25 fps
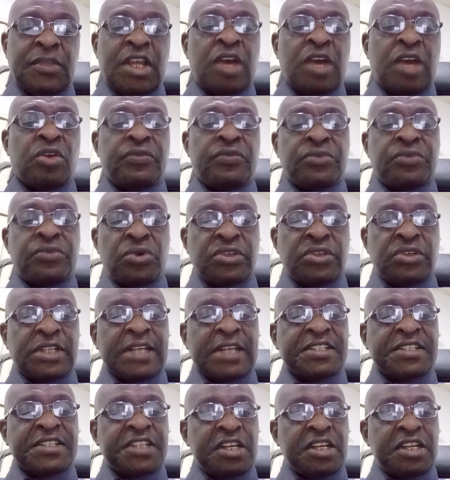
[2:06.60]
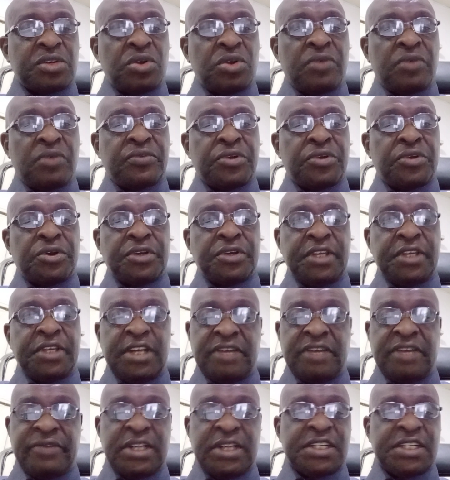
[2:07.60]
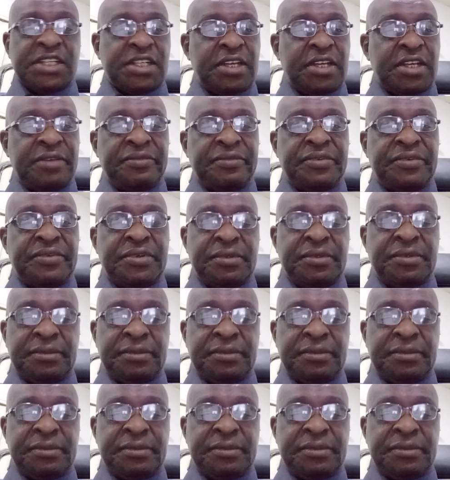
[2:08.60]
And of course, as state governor, he never saved.